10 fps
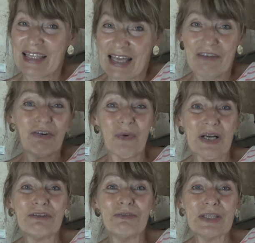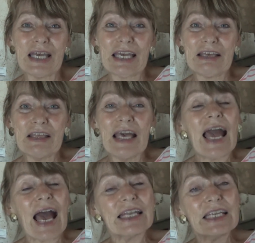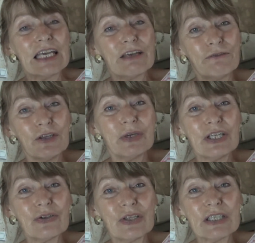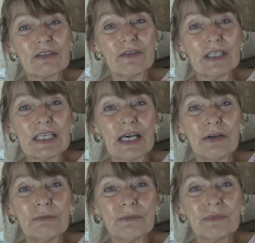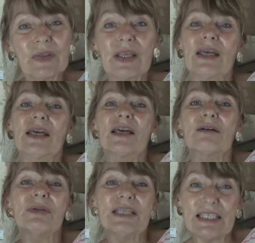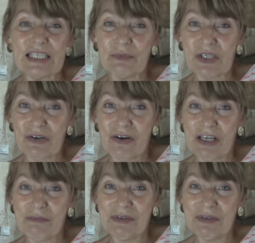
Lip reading: have a wonderful day. And if you enjoyed this video, please subscribe.